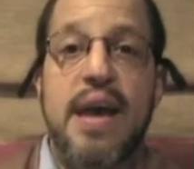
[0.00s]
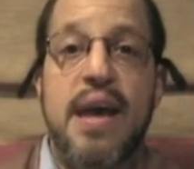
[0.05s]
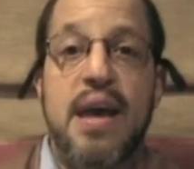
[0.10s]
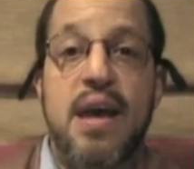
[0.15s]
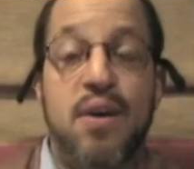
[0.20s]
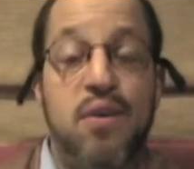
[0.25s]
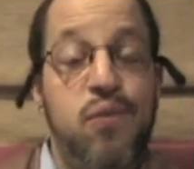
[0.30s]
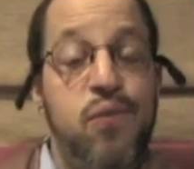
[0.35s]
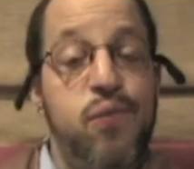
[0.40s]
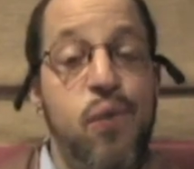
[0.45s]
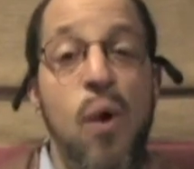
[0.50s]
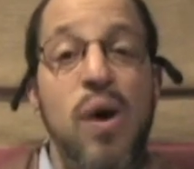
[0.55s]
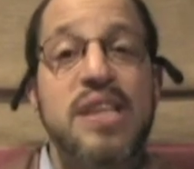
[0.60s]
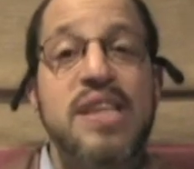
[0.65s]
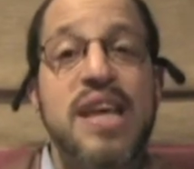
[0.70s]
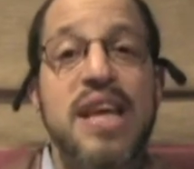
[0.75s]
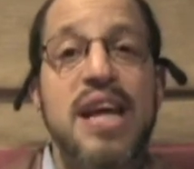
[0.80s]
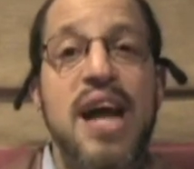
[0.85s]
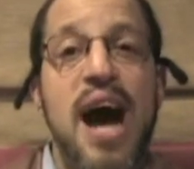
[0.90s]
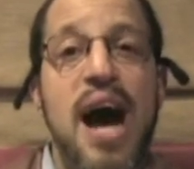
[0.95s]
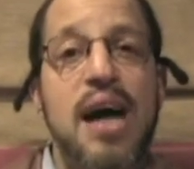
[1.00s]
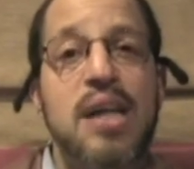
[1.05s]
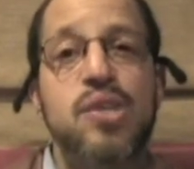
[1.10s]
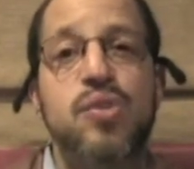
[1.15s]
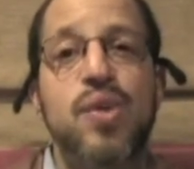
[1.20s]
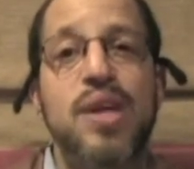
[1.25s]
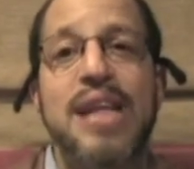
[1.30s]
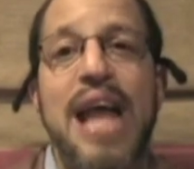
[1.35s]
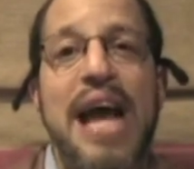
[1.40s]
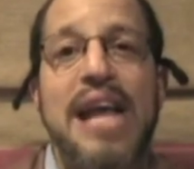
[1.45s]
In
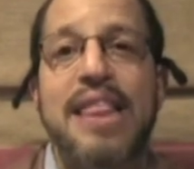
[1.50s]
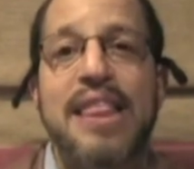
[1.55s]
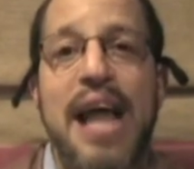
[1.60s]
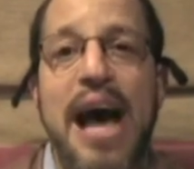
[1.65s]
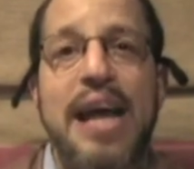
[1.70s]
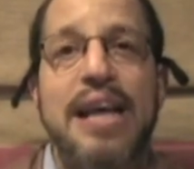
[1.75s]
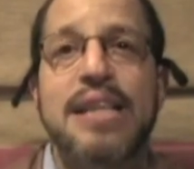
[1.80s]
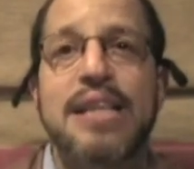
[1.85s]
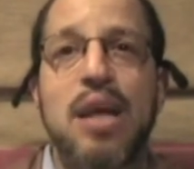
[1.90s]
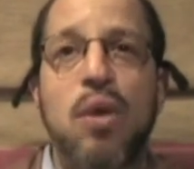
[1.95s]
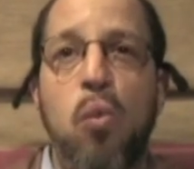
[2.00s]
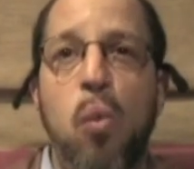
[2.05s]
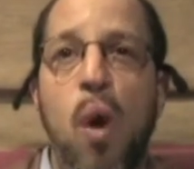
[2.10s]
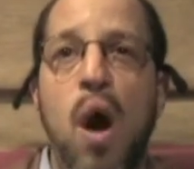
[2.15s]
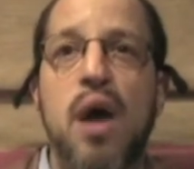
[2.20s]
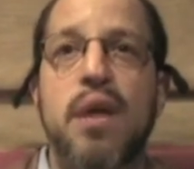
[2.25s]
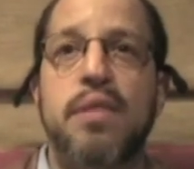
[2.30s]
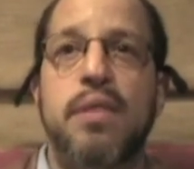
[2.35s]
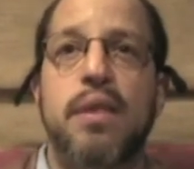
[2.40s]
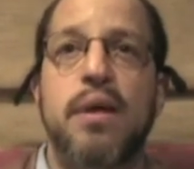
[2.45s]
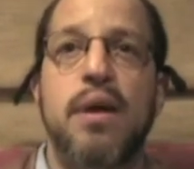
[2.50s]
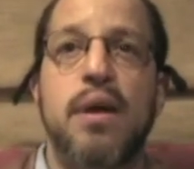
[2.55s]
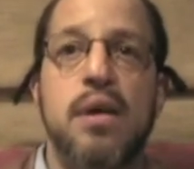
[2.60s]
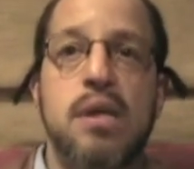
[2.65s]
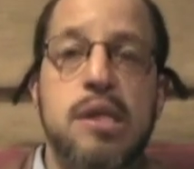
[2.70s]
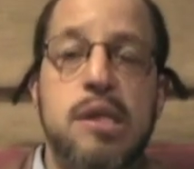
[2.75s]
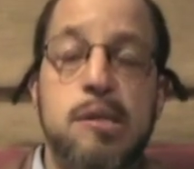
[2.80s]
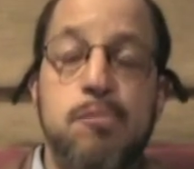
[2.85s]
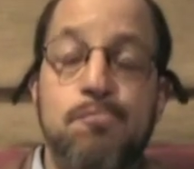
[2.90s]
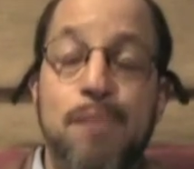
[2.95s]
1491,
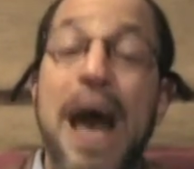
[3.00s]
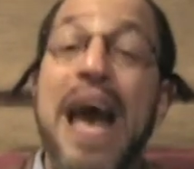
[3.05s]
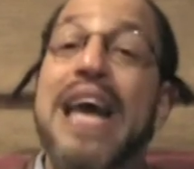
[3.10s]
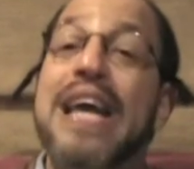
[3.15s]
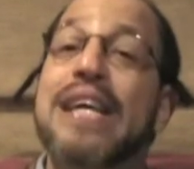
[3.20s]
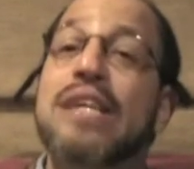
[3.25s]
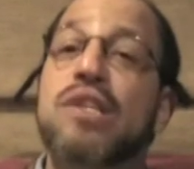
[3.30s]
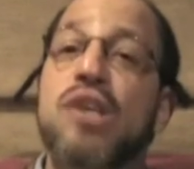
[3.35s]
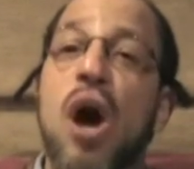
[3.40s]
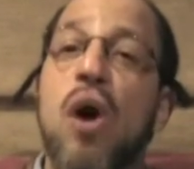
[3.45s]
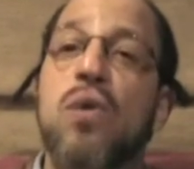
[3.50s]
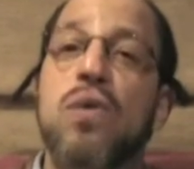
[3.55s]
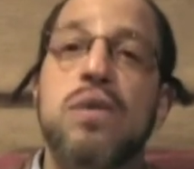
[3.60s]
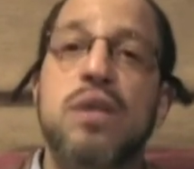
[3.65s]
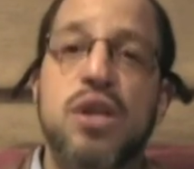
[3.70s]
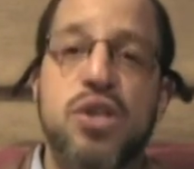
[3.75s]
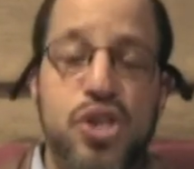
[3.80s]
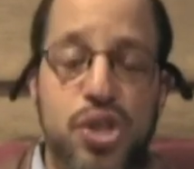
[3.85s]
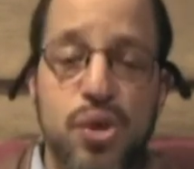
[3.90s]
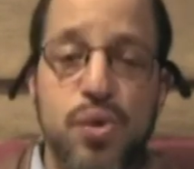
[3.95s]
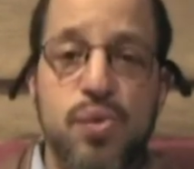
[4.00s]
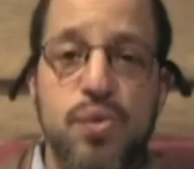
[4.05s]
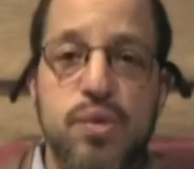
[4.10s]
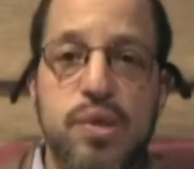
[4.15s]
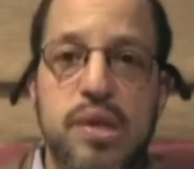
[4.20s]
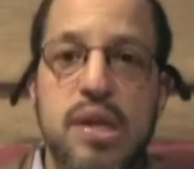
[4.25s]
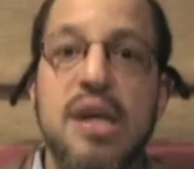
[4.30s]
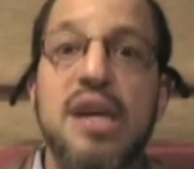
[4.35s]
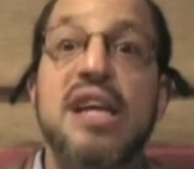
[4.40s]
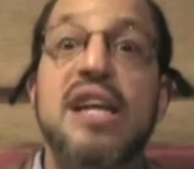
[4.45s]
Spain told the
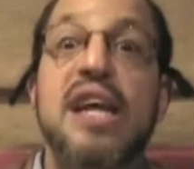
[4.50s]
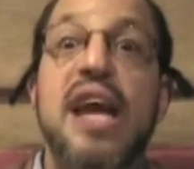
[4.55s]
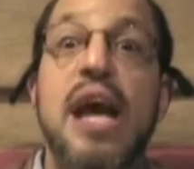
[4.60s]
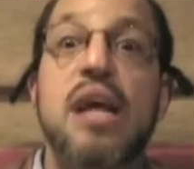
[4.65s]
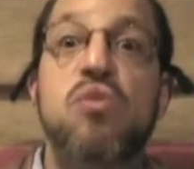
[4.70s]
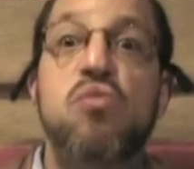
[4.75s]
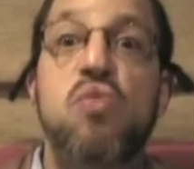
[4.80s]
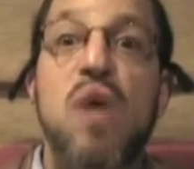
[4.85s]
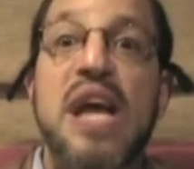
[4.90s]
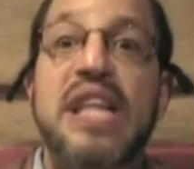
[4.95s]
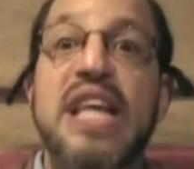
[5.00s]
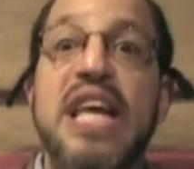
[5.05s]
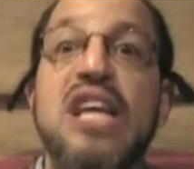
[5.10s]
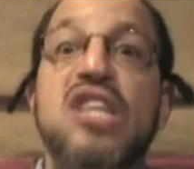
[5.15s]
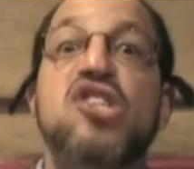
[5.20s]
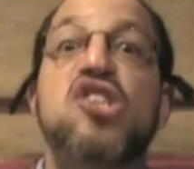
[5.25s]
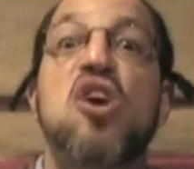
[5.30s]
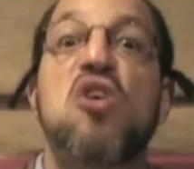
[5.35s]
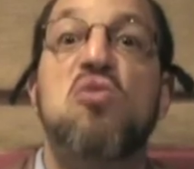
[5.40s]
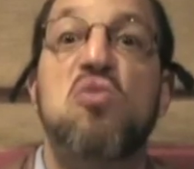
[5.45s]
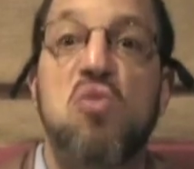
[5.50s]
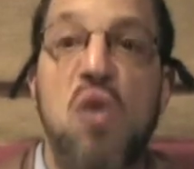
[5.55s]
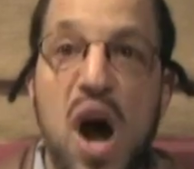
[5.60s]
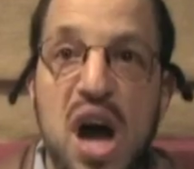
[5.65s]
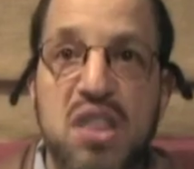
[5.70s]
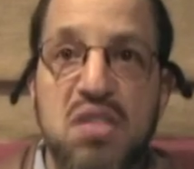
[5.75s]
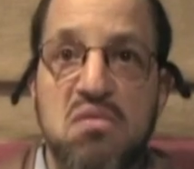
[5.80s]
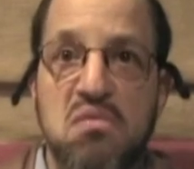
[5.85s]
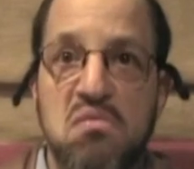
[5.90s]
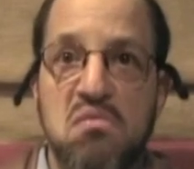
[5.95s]
Jews, get ready to
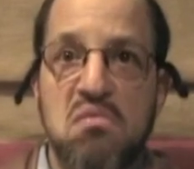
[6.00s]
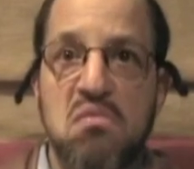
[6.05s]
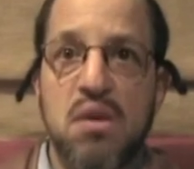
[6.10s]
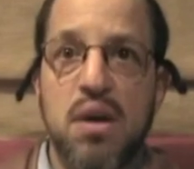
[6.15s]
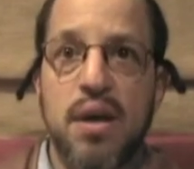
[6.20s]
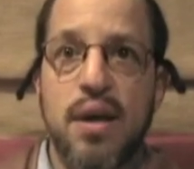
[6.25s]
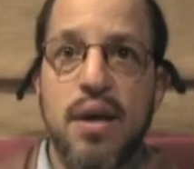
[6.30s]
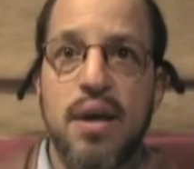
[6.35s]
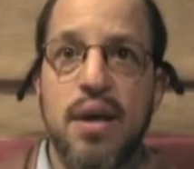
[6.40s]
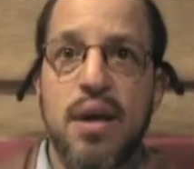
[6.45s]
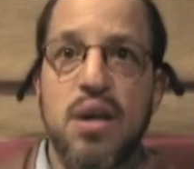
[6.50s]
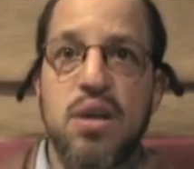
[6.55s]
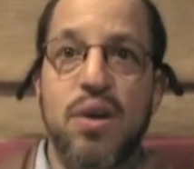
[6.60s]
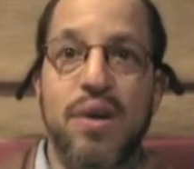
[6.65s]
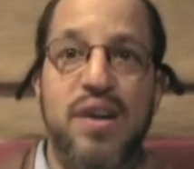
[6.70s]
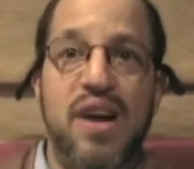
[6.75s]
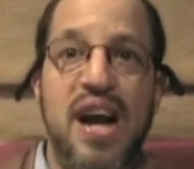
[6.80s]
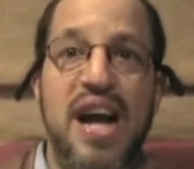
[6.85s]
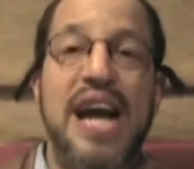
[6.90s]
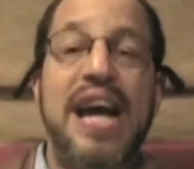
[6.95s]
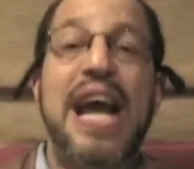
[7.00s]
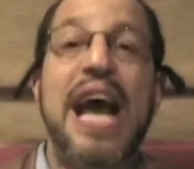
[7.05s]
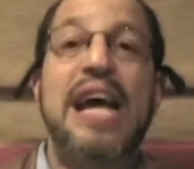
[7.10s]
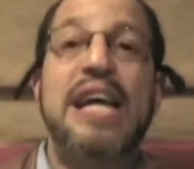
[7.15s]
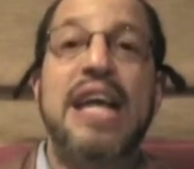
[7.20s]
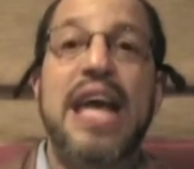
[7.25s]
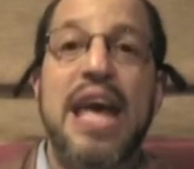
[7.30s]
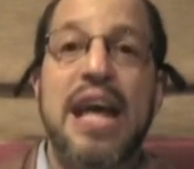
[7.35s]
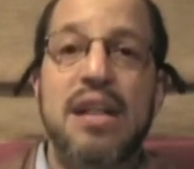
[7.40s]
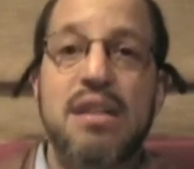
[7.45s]
run. You're gonna
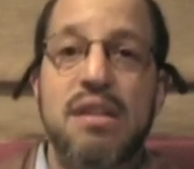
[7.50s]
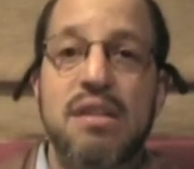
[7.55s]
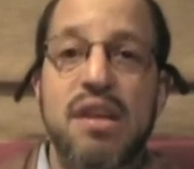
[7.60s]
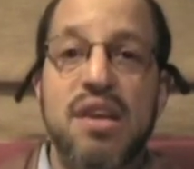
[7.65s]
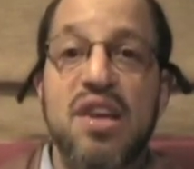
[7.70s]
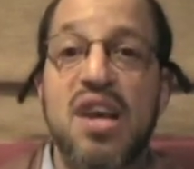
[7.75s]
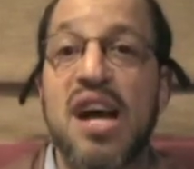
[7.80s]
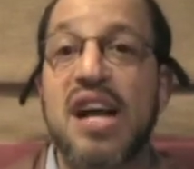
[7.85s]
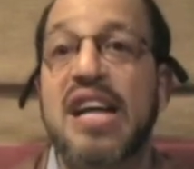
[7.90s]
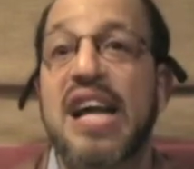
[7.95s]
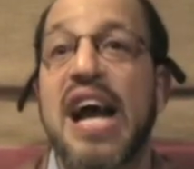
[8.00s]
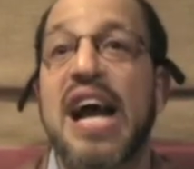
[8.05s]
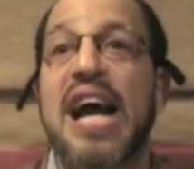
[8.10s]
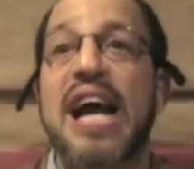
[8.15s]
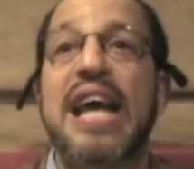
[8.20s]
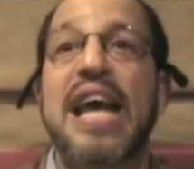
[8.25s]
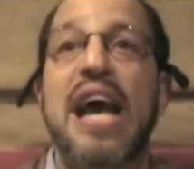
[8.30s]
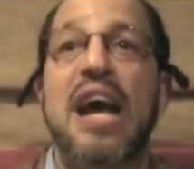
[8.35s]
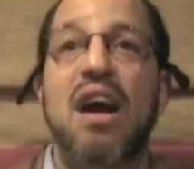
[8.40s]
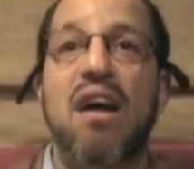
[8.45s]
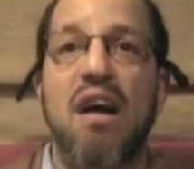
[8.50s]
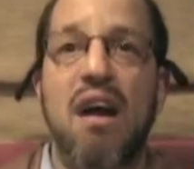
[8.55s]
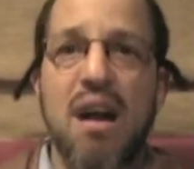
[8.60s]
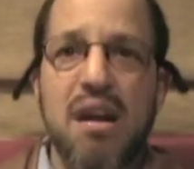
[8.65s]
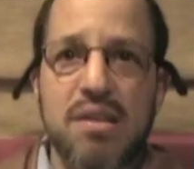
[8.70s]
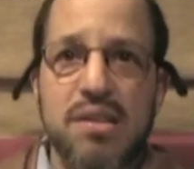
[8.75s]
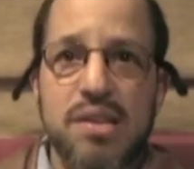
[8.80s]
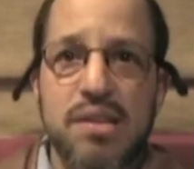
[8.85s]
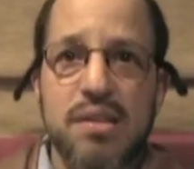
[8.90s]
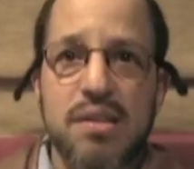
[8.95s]
get killed, you're gonna get
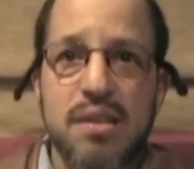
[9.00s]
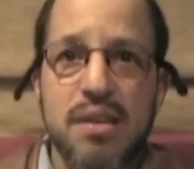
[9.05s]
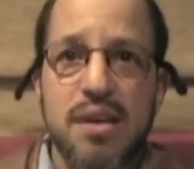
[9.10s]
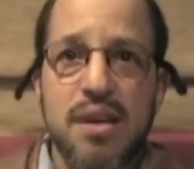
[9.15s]
hurt.